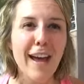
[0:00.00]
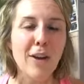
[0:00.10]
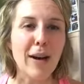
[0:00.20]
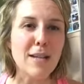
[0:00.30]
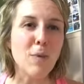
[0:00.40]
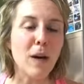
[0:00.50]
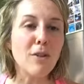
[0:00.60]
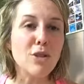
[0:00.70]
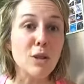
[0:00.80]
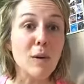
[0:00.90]
you guys, what
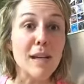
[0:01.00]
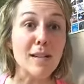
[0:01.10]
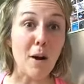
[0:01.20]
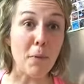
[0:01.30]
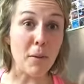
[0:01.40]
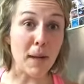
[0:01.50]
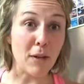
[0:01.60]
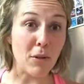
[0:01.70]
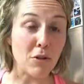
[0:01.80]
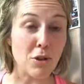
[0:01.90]
I'll do is I'll put my
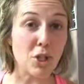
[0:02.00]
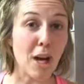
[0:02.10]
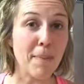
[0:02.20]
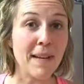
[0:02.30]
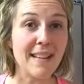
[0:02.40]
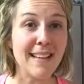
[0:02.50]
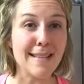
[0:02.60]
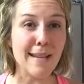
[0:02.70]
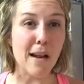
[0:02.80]
grocery shopping list